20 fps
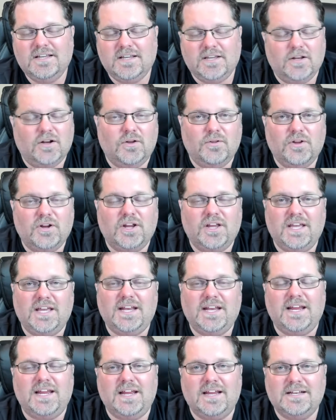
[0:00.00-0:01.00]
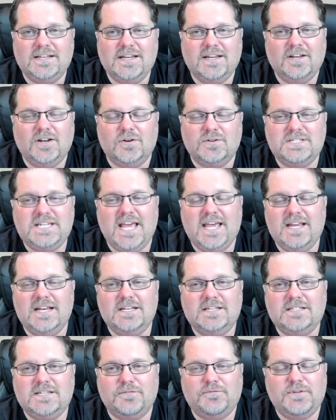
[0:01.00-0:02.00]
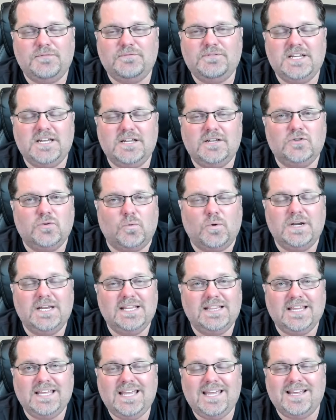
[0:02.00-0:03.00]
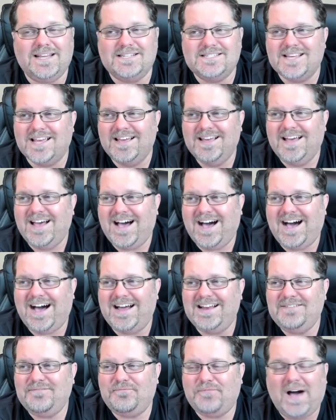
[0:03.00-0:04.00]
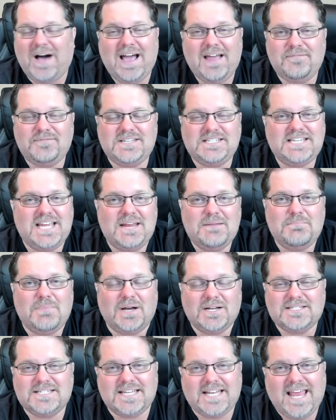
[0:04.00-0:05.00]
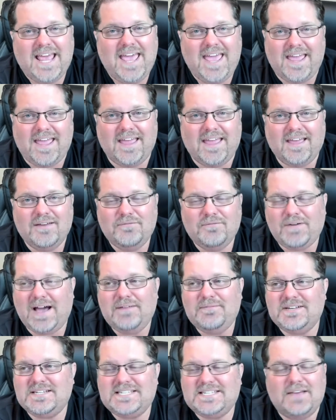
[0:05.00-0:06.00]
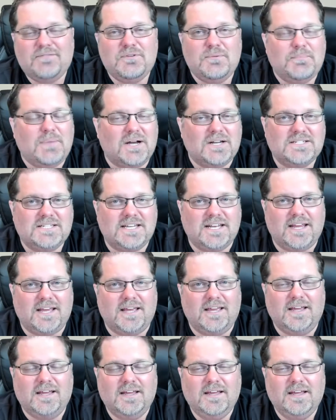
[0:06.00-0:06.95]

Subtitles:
They're getting 10 to 15, 20 leads on $5 to $10 a day, $5 to $7 a day.